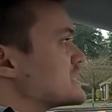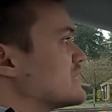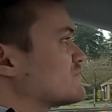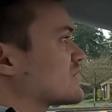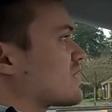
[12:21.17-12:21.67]

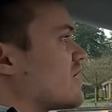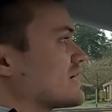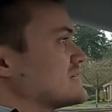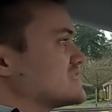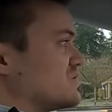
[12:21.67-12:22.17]
if the
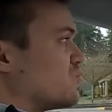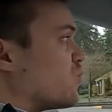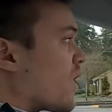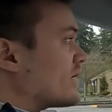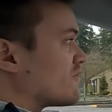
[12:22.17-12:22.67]
car can see
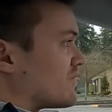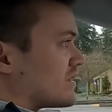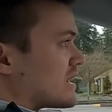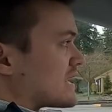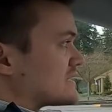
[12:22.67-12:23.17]
one of
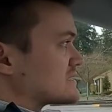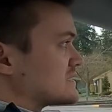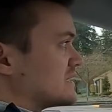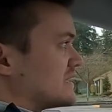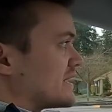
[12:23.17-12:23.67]
the
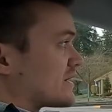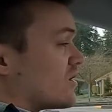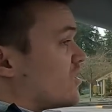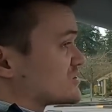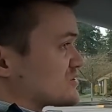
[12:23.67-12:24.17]
lines, it
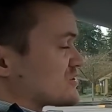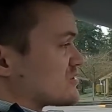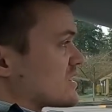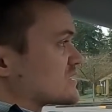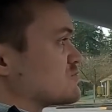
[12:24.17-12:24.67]
can also
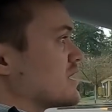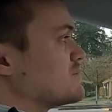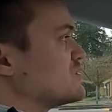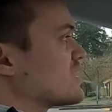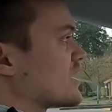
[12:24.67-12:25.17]
turn on. So
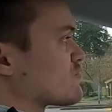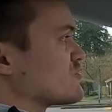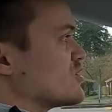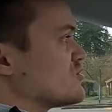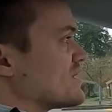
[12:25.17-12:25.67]
maybe you got a
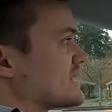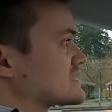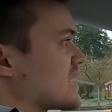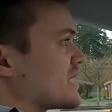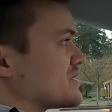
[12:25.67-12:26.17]
road
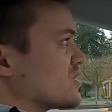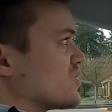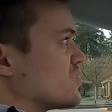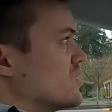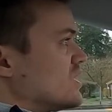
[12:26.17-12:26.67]
that's got
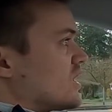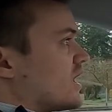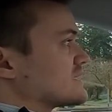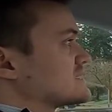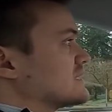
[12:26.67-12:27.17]

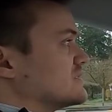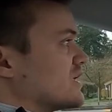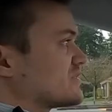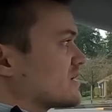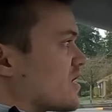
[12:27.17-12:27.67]

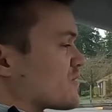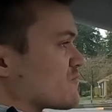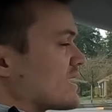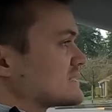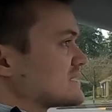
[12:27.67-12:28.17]
nothing on
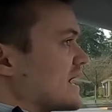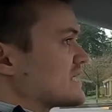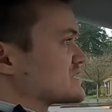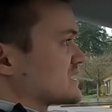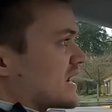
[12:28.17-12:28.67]
the right
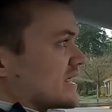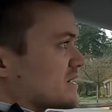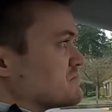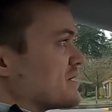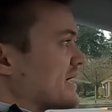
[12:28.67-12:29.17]
side. It's kind of
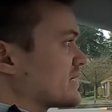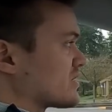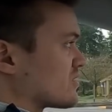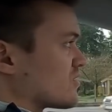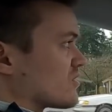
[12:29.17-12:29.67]
like a
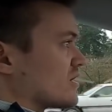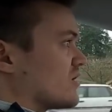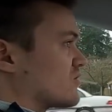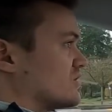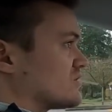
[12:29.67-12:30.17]
bank
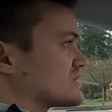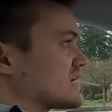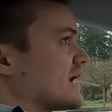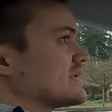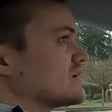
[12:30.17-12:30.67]
or a little
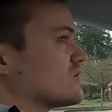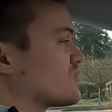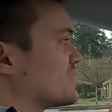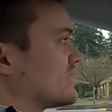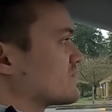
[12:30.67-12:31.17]
side hill
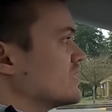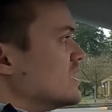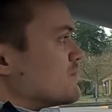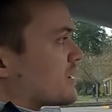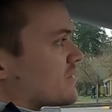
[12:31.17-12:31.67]
or whatever.
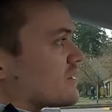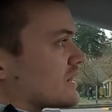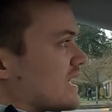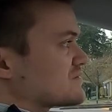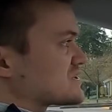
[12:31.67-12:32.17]
But on the
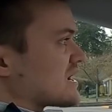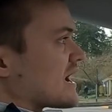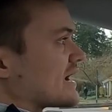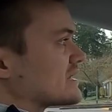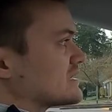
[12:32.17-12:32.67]
left
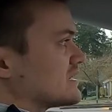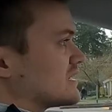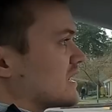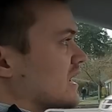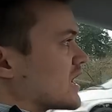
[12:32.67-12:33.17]
side
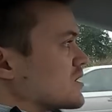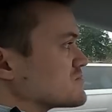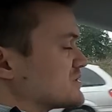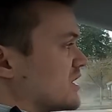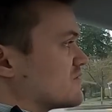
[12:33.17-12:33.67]

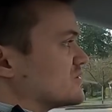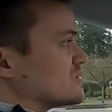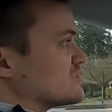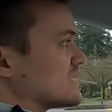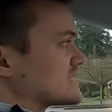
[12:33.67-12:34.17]
of
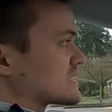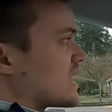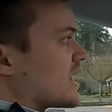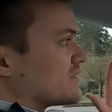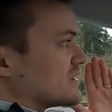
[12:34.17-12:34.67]
you, it's
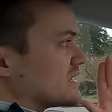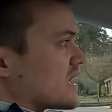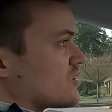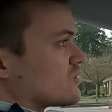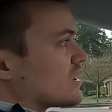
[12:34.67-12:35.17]
got the
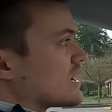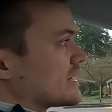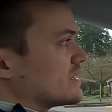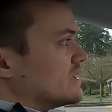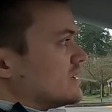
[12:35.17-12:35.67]
yellow
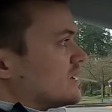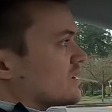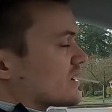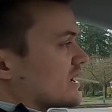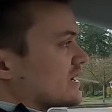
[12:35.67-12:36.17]
line.
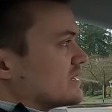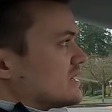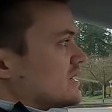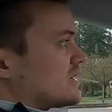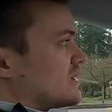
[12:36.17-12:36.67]

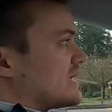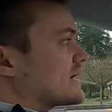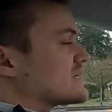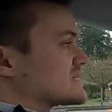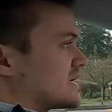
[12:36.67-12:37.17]
Okay,
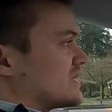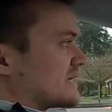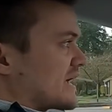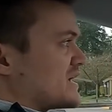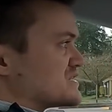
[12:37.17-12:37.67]
it can still
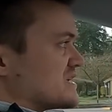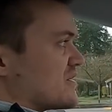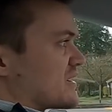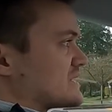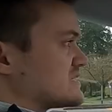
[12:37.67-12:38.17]
engage it
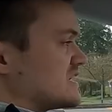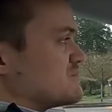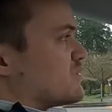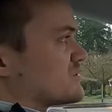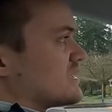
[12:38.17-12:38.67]
there. It can
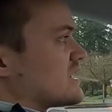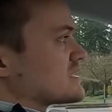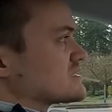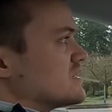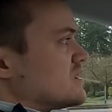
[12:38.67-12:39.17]
see both
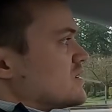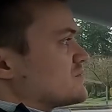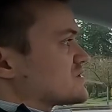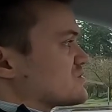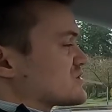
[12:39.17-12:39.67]
lines.
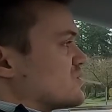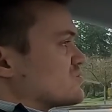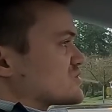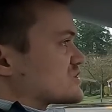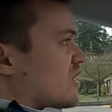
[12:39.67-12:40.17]

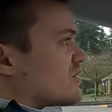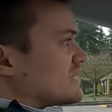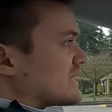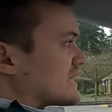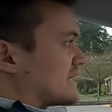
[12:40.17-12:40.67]
So
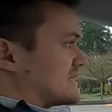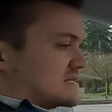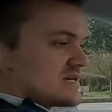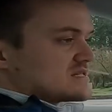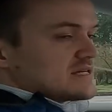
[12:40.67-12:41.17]
starting
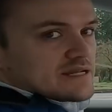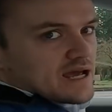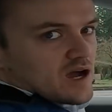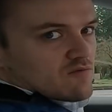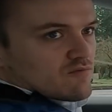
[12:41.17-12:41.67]
it does need
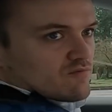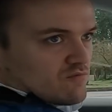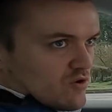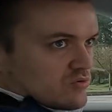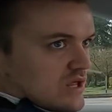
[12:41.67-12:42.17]
to have
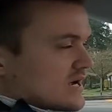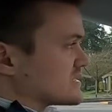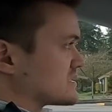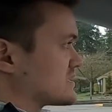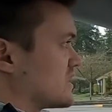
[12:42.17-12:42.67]
road
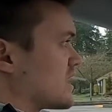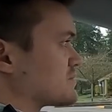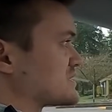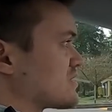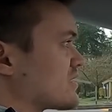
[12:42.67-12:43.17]
lines
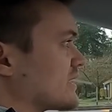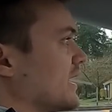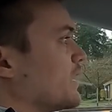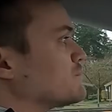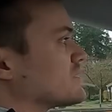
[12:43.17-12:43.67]
to start
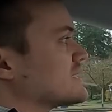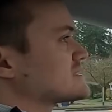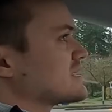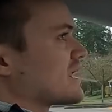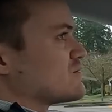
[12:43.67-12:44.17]
it. But
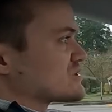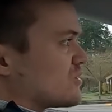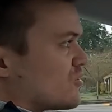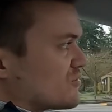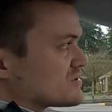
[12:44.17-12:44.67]
let's say that I was
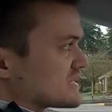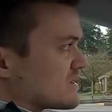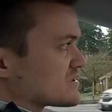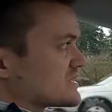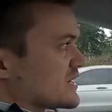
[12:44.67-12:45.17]
going through this
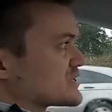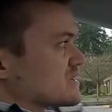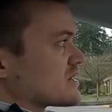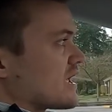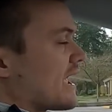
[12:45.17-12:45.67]

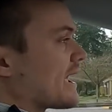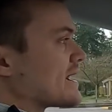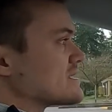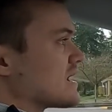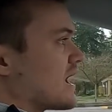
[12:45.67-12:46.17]
intersection
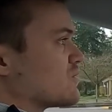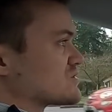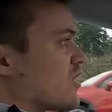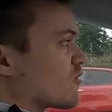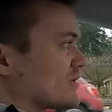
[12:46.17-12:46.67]
and I
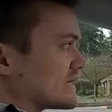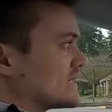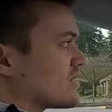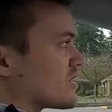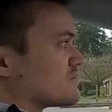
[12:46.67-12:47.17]
was
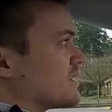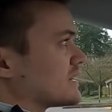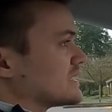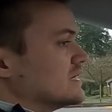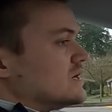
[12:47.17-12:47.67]
already in
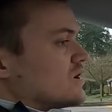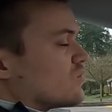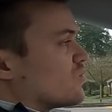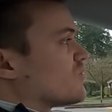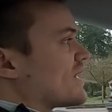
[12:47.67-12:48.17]
Autopilot.
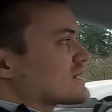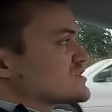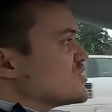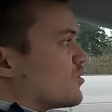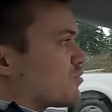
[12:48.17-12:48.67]
Well,
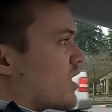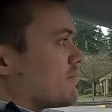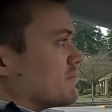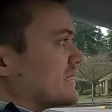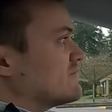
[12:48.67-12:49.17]
that's no
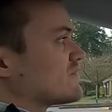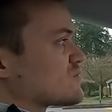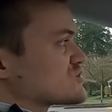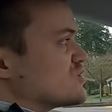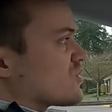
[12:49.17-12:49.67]
problem. Even if
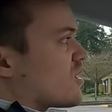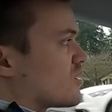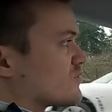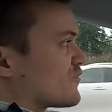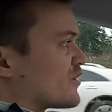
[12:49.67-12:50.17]
there was no
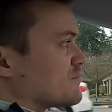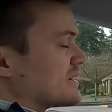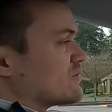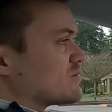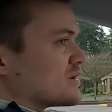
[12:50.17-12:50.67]
car in front of
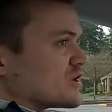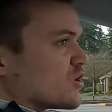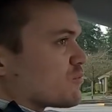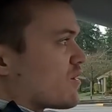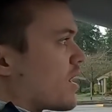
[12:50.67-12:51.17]
me, it would have been
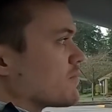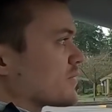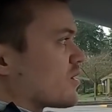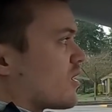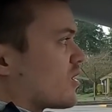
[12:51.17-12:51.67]
no
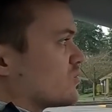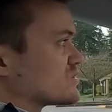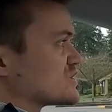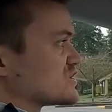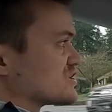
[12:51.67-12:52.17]
problem. The car
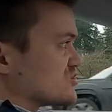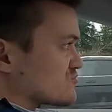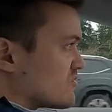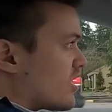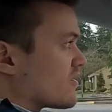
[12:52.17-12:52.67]
will just
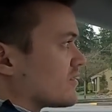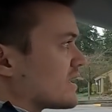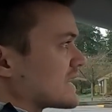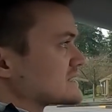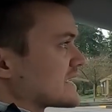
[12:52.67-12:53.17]
draw the
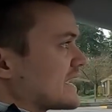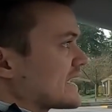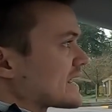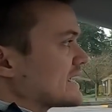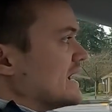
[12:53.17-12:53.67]
lines
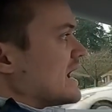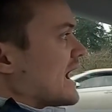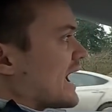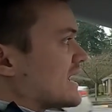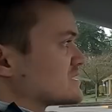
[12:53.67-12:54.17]
ahead
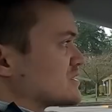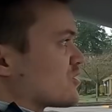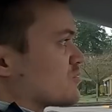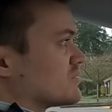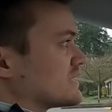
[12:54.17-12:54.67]
as it
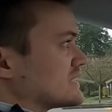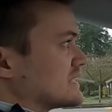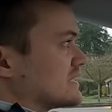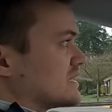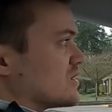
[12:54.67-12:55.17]

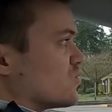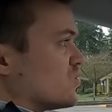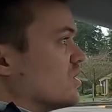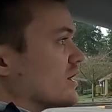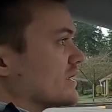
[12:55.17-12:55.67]
normally,
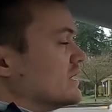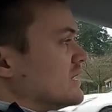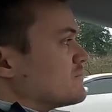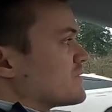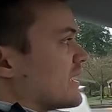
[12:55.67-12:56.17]
would.
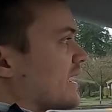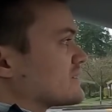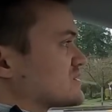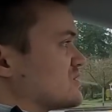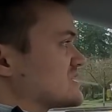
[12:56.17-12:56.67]

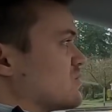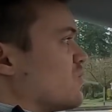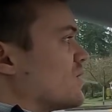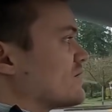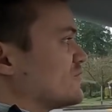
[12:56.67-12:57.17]
And so you say,
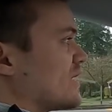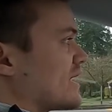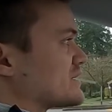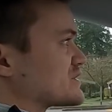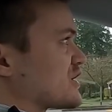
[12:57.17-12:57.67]
well, what if you
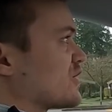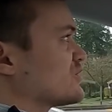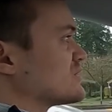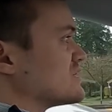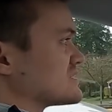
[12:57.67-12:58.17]
had to
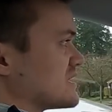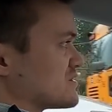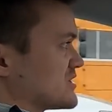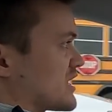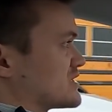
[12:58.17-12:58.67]
turn in this
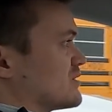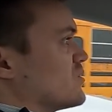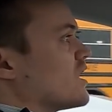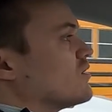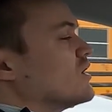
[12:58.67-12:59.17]

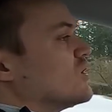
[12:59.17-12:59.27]
intersection? Well,